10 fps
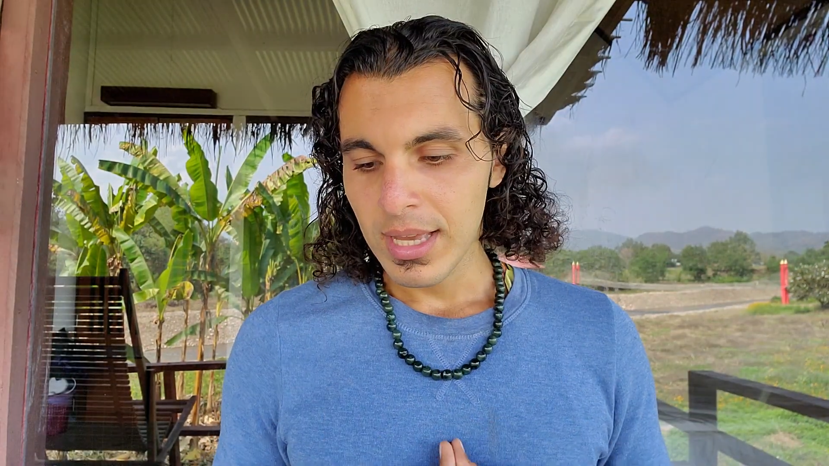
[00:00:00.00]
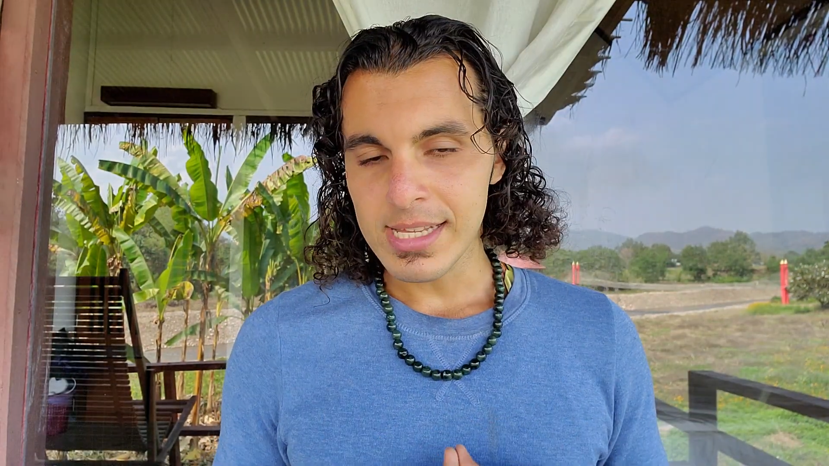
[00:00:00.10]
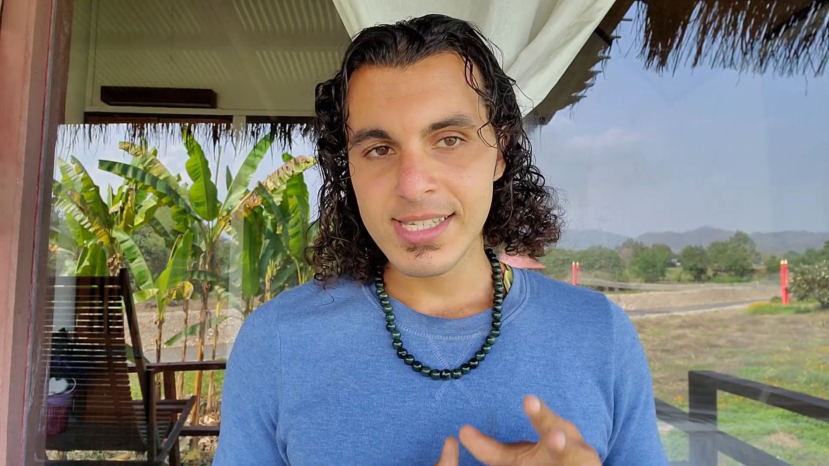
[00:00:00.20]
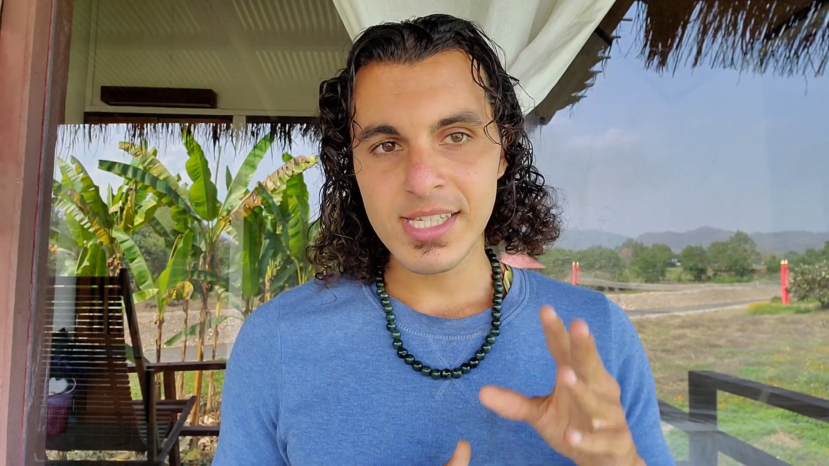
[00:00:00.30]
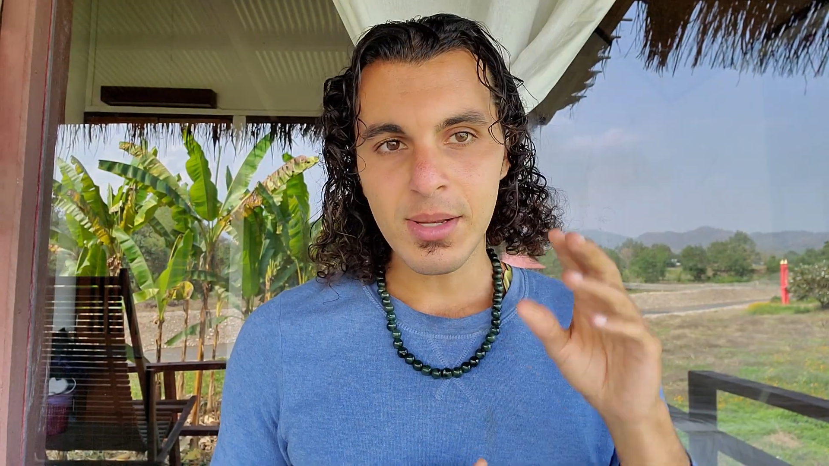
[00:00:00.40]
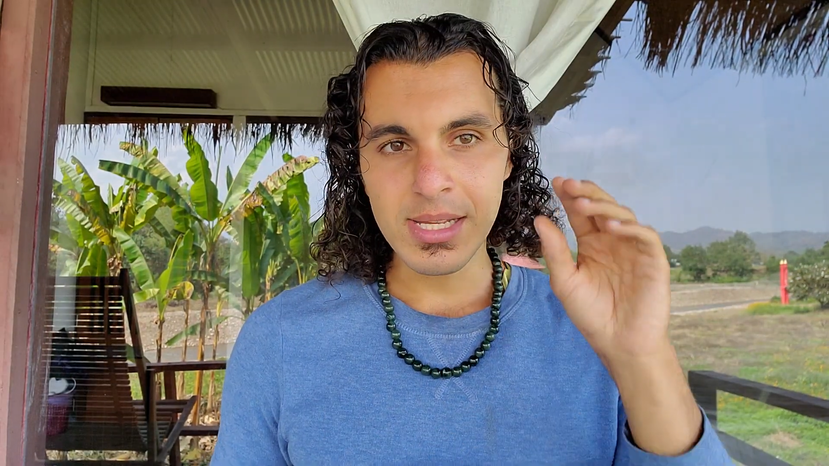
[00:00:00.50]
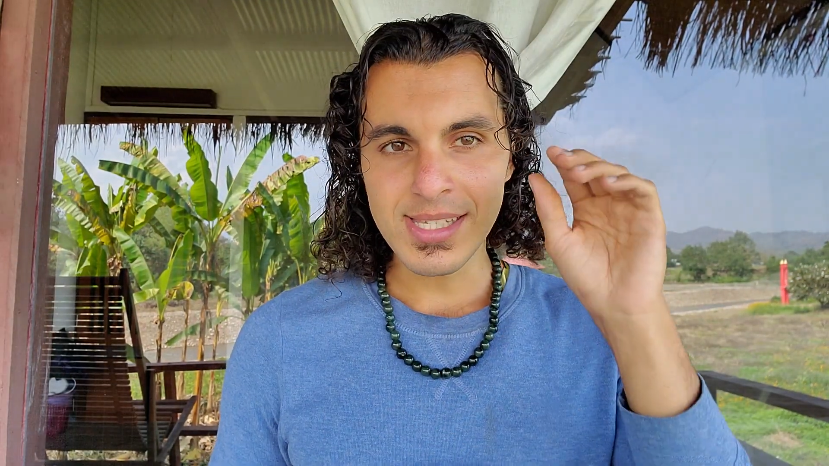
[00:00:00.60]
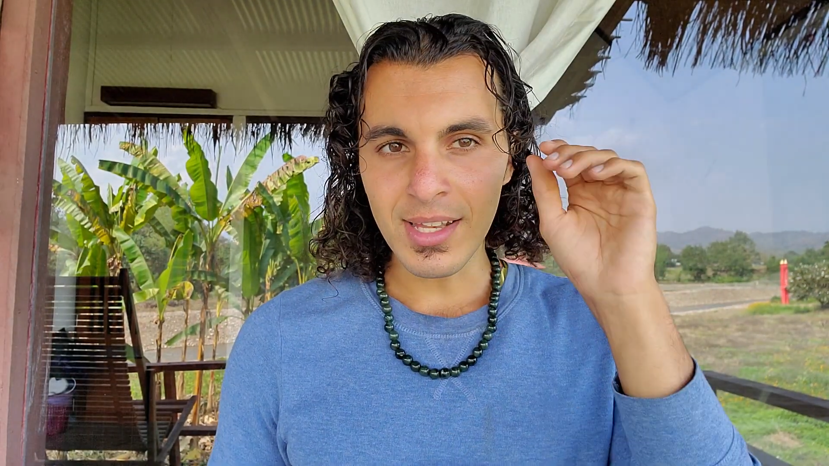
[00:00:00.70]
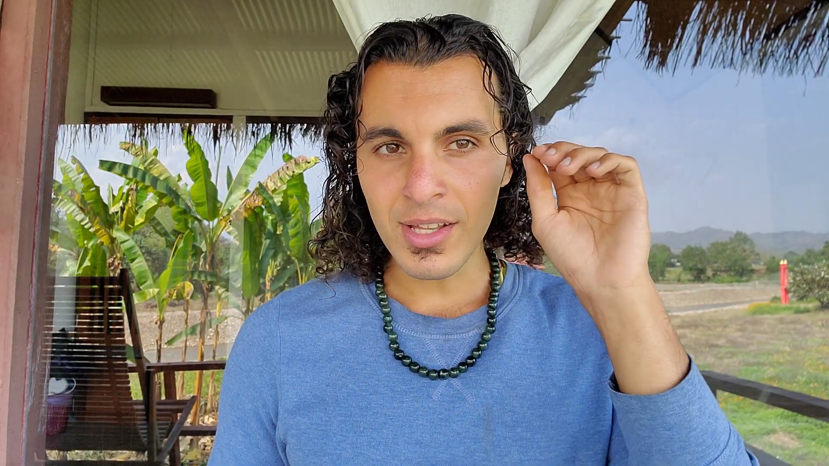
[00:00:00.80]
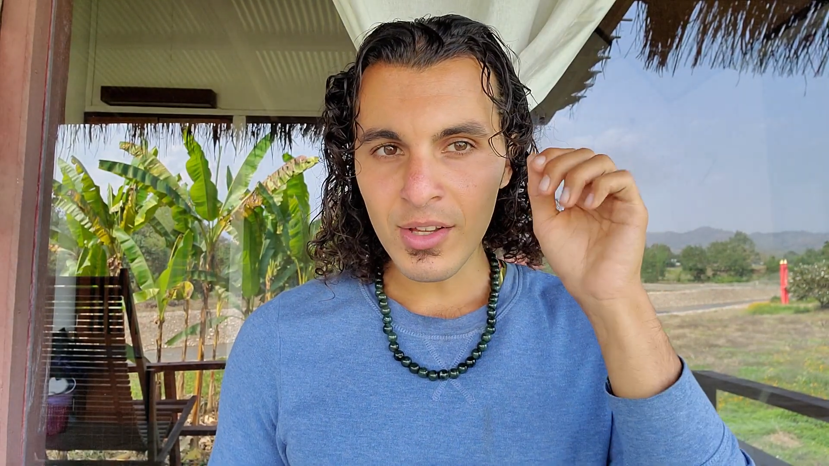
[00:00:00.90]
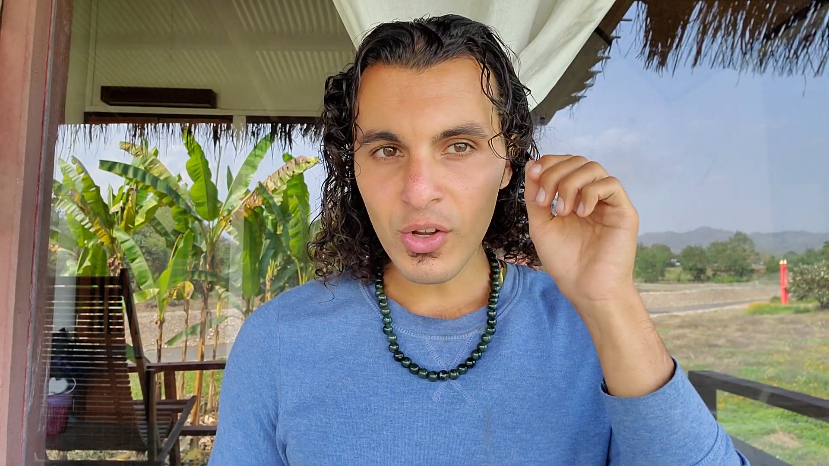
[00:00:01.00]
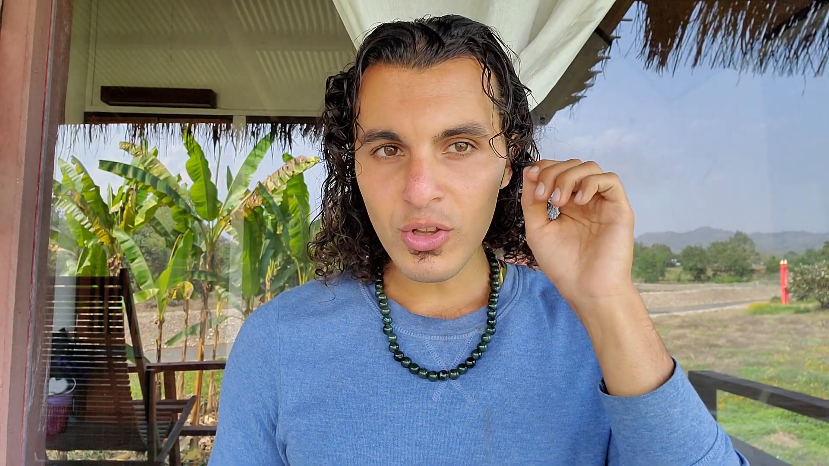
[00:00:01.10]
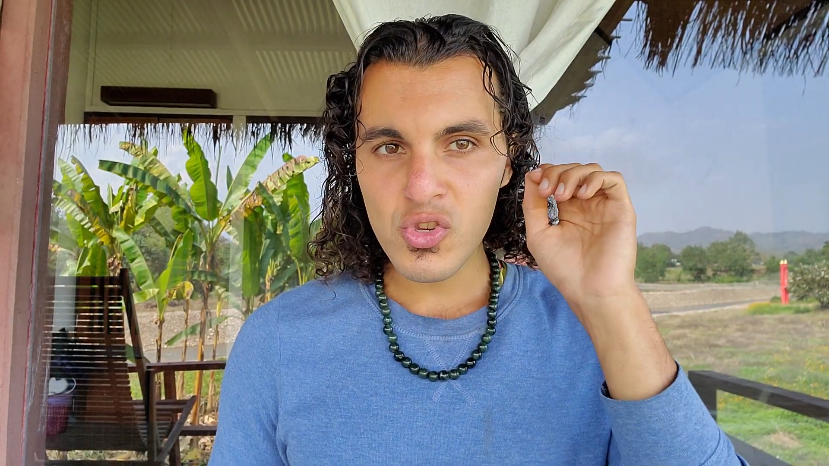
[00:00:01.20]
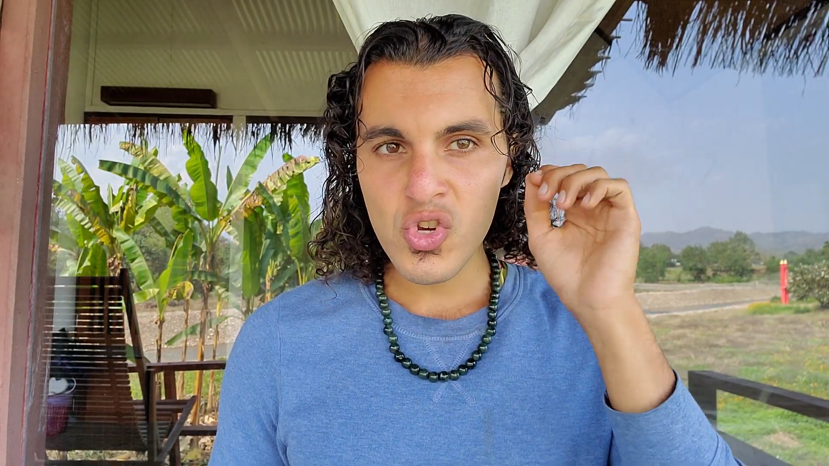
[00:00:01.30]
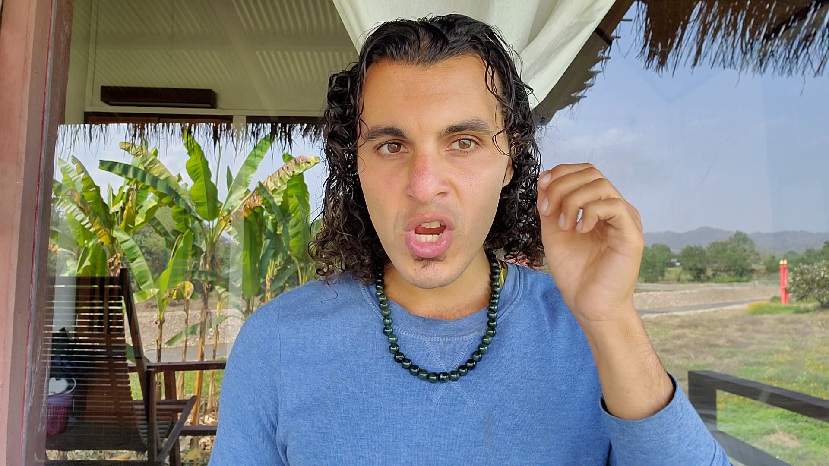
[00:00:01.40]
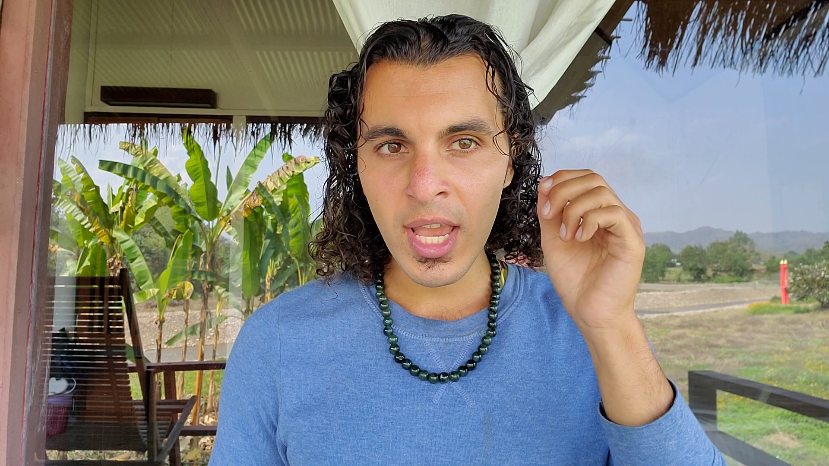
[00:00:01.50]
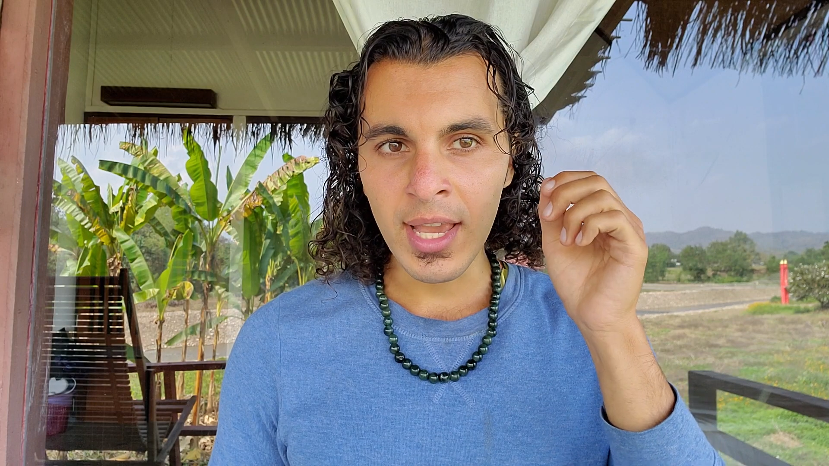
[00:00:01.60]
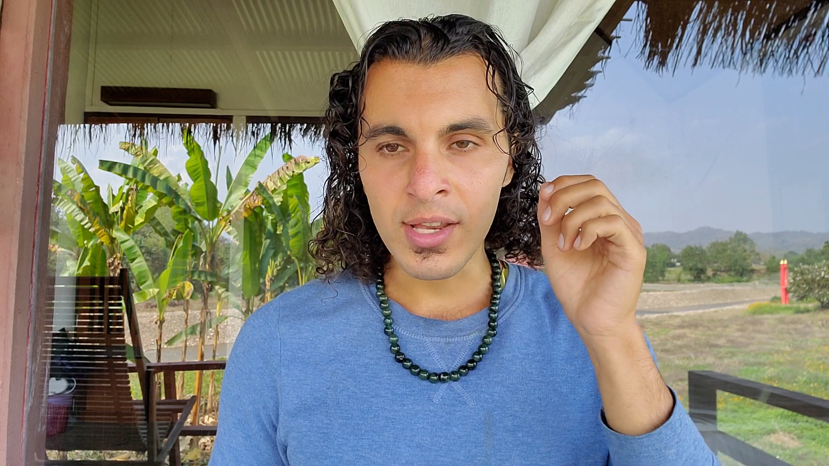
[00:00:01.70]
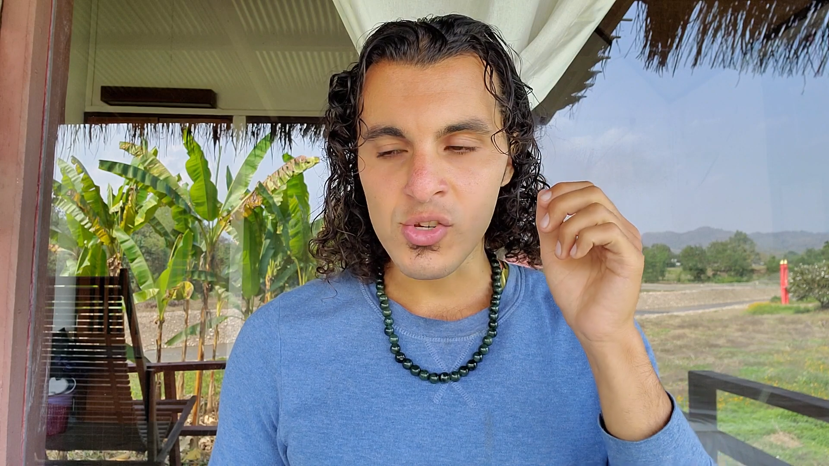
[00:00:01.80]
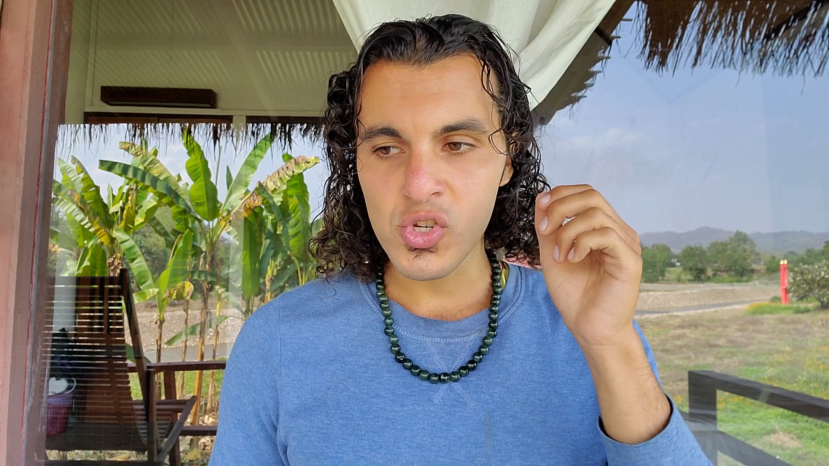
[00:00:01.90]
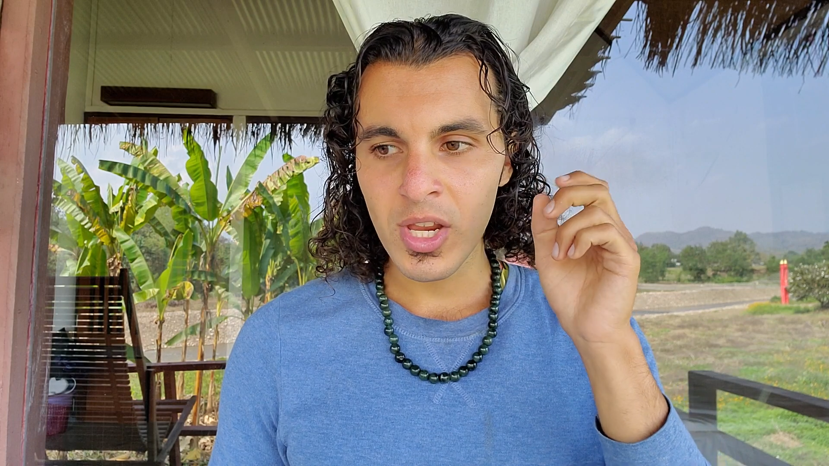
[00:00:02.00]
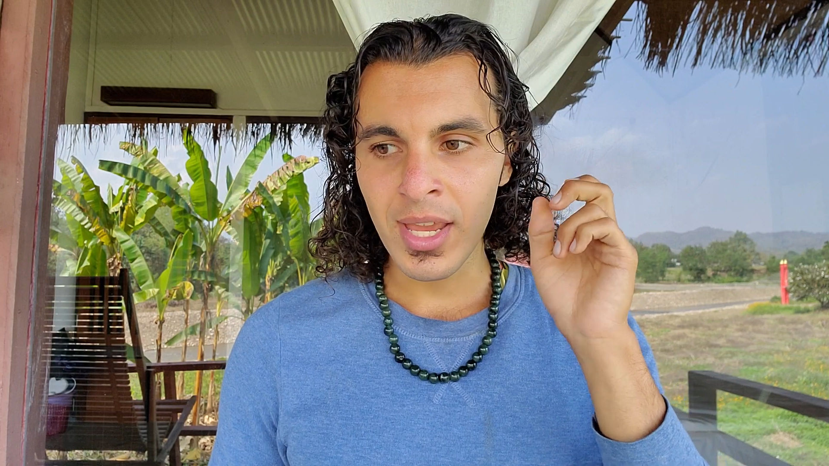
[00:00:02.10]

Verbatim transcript: It's a, it's a little change